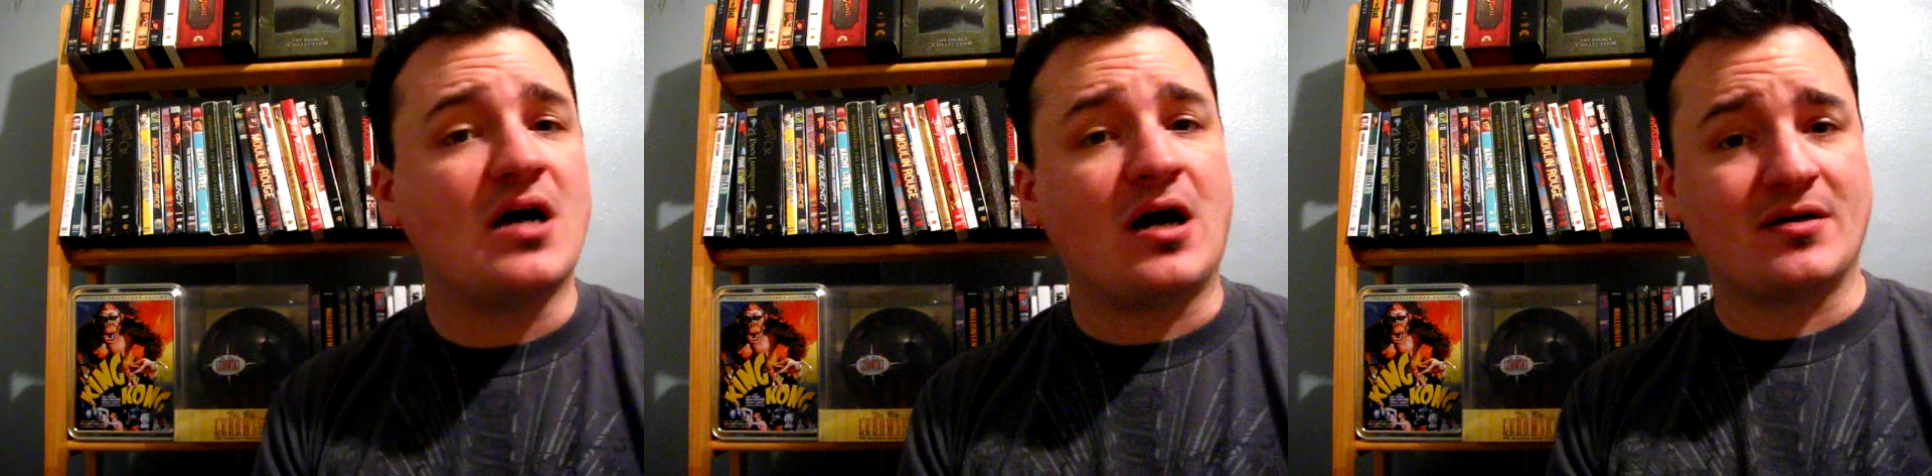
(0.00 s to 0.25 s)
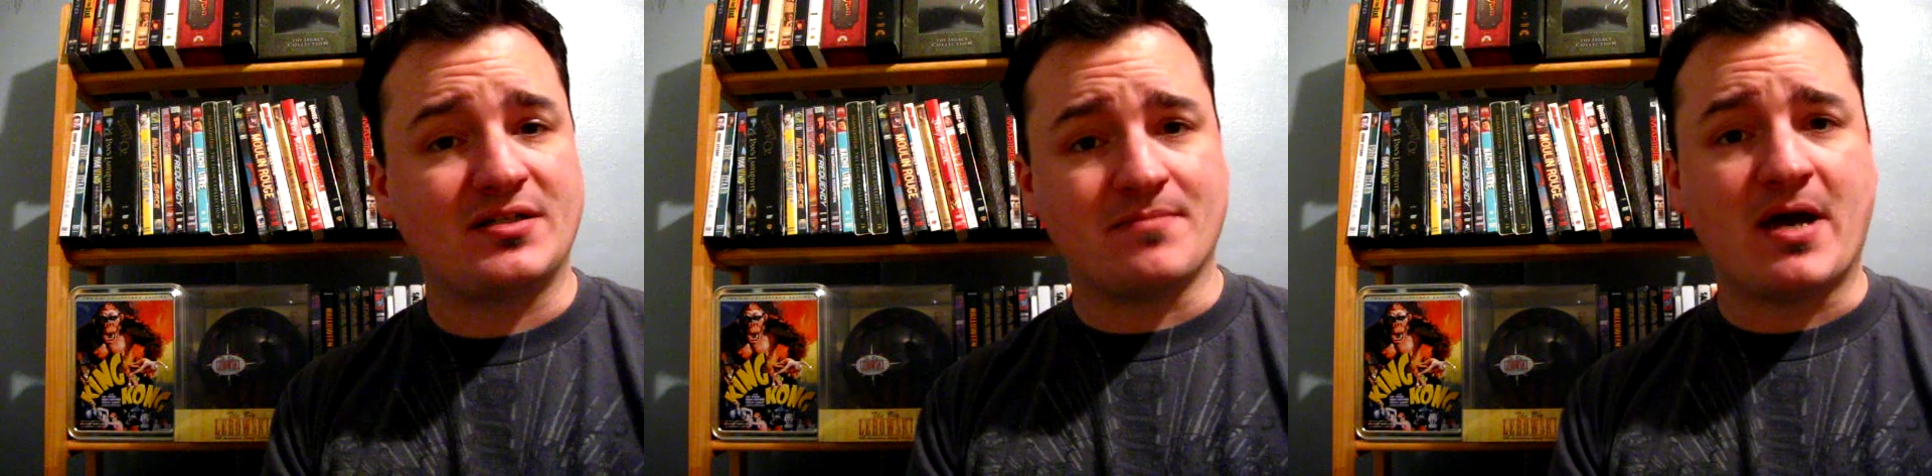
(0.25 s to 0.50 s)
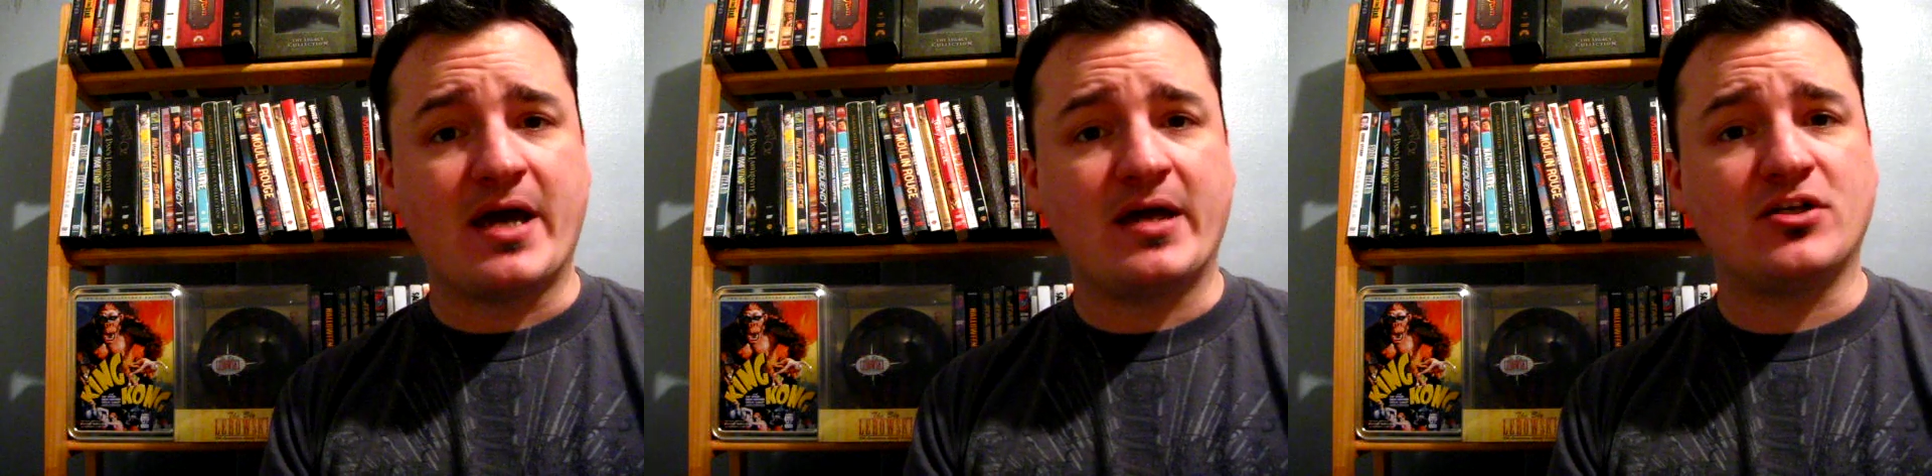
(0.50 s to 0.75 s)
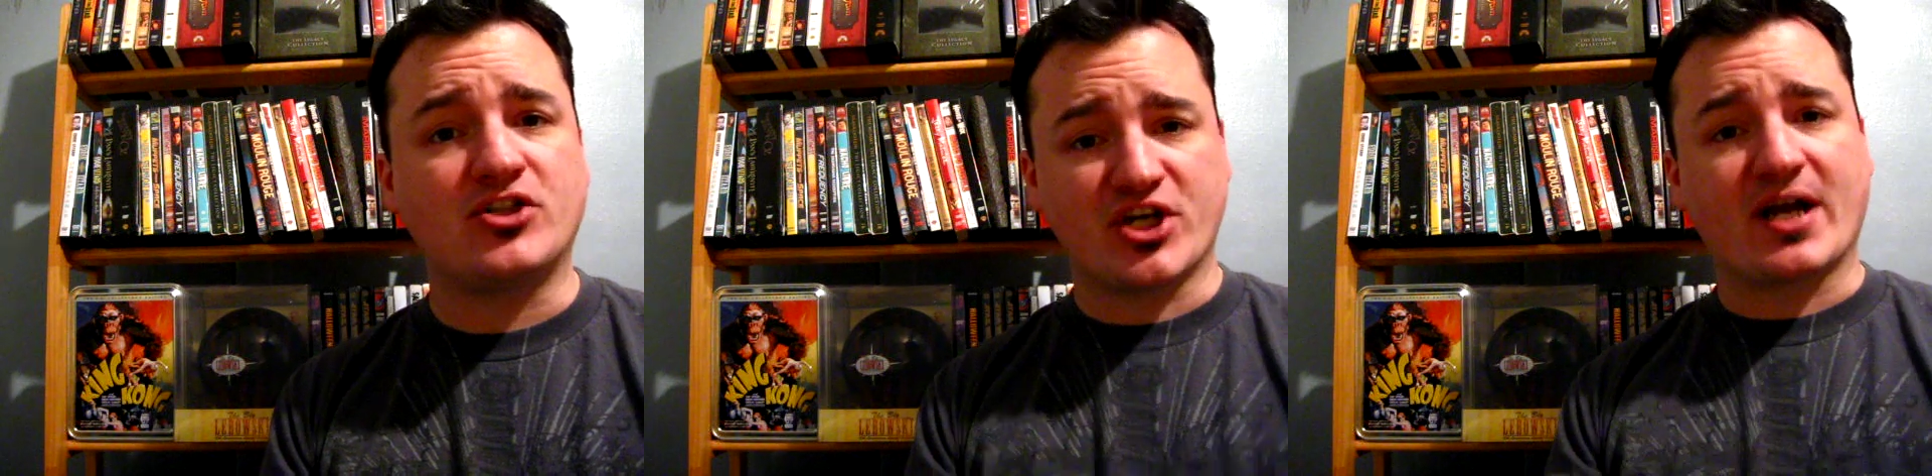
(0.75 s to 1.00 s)
On
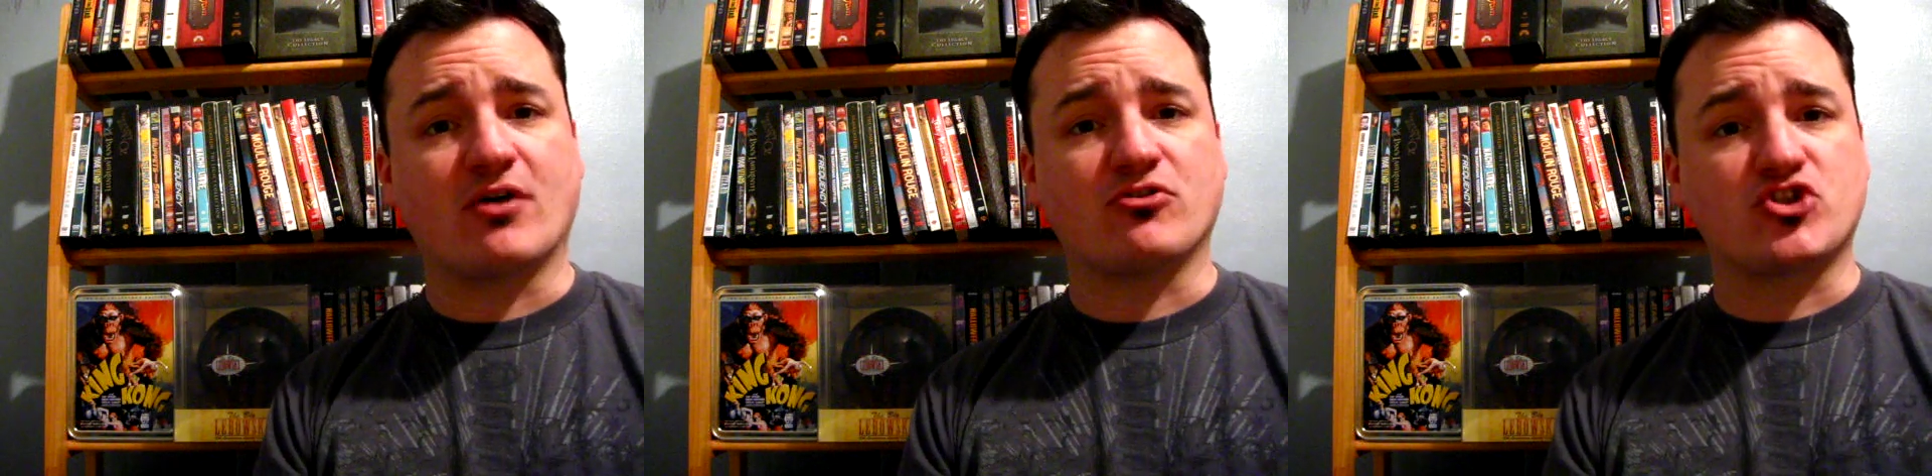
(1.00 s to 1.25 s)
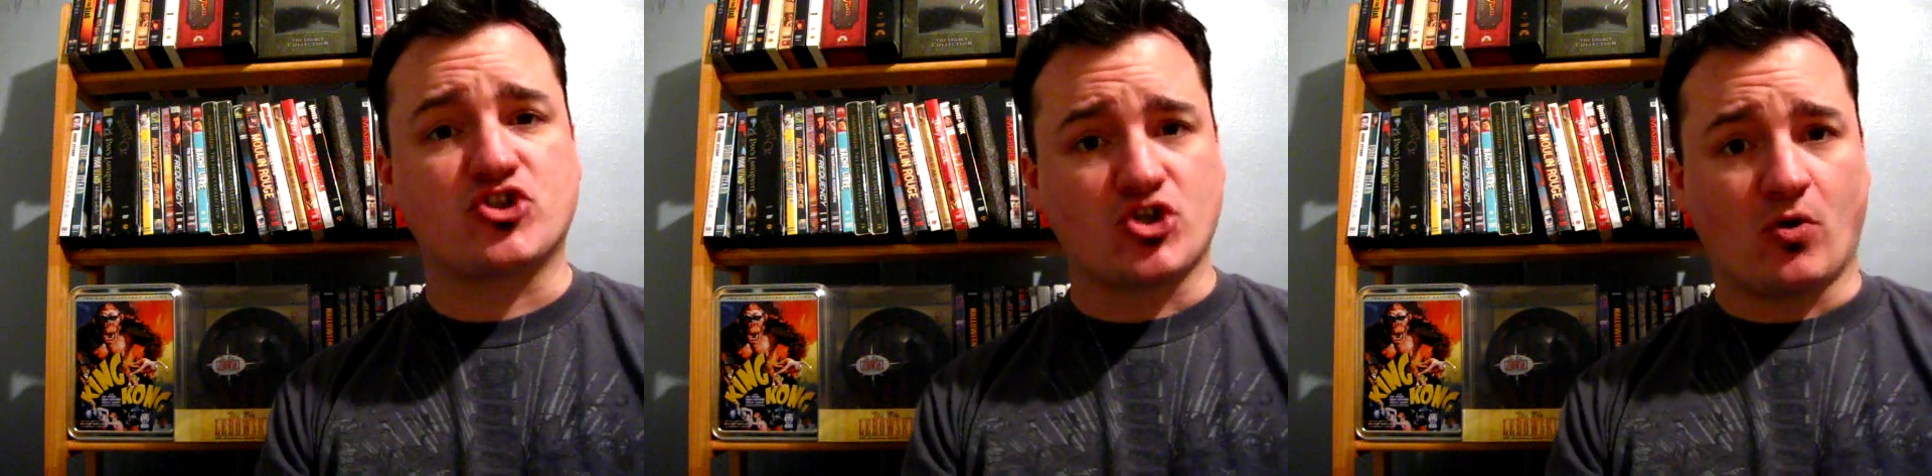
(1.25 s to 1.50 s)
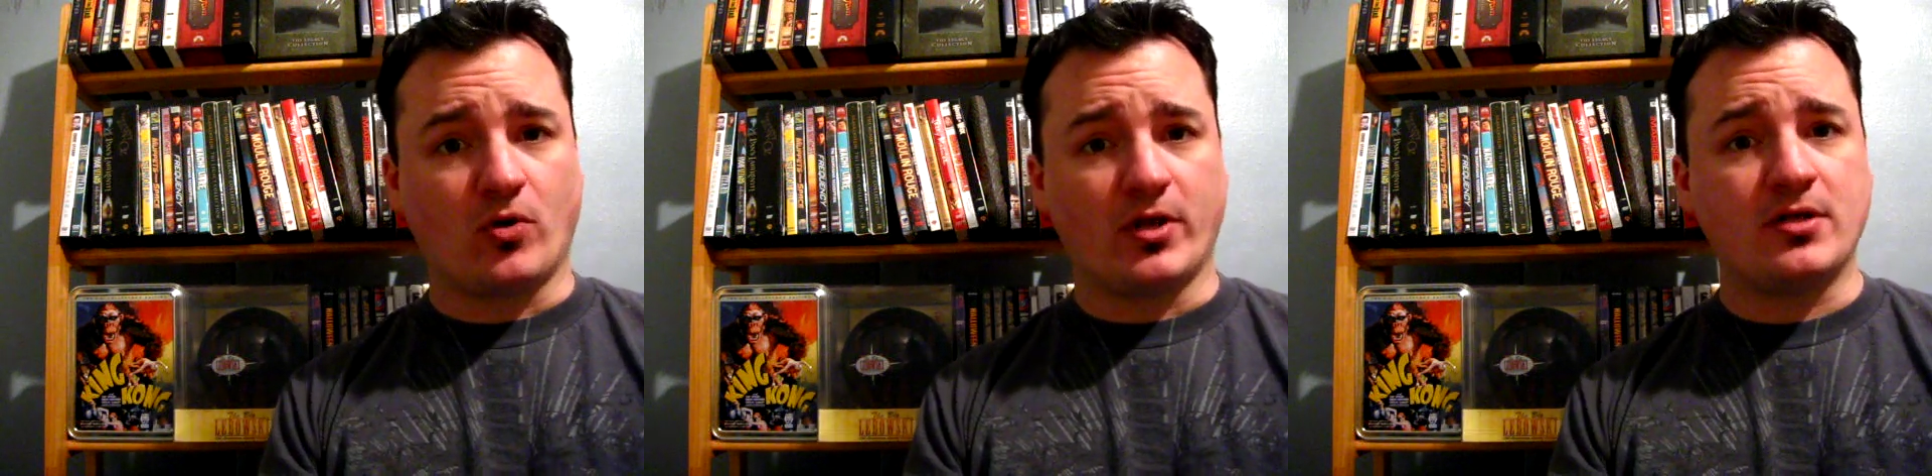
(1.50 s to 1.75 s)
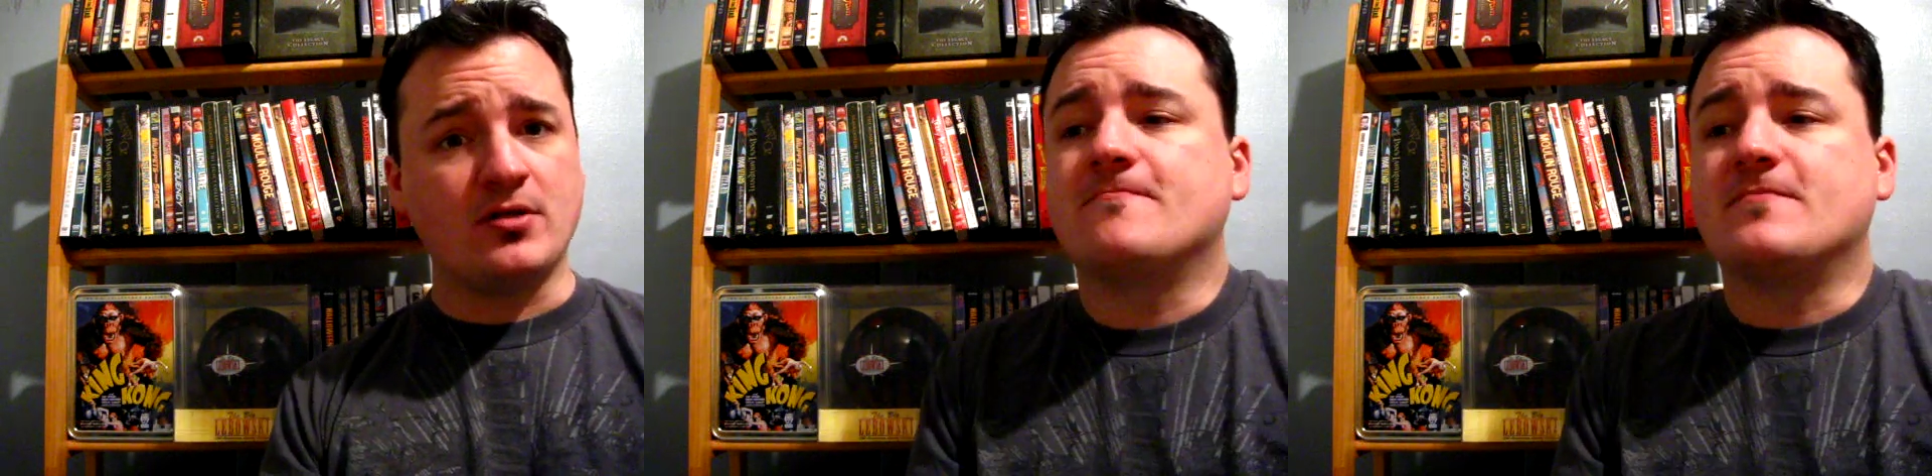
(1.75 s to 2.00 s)
Demand and check out Stolen.